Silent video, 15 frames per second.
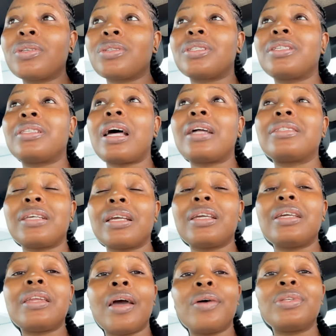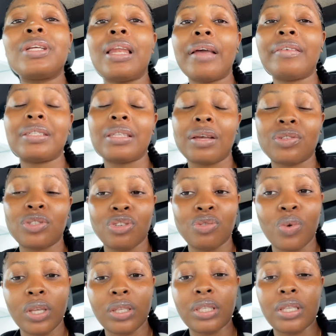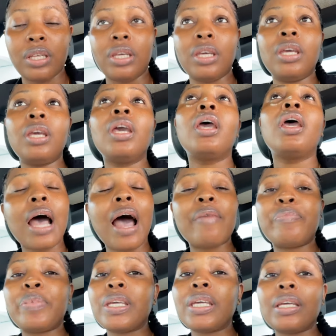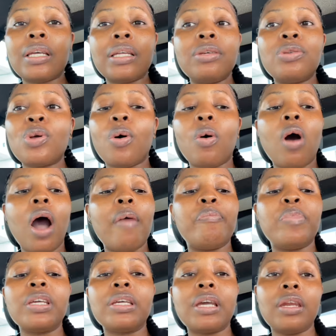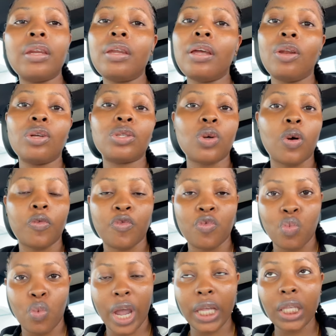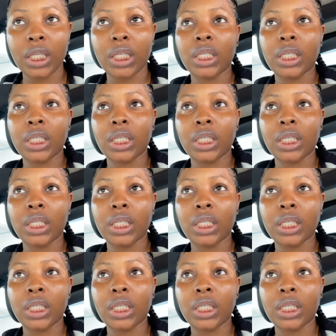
to start taking healthy lifestyle seriously. I've been gaining a lot of weight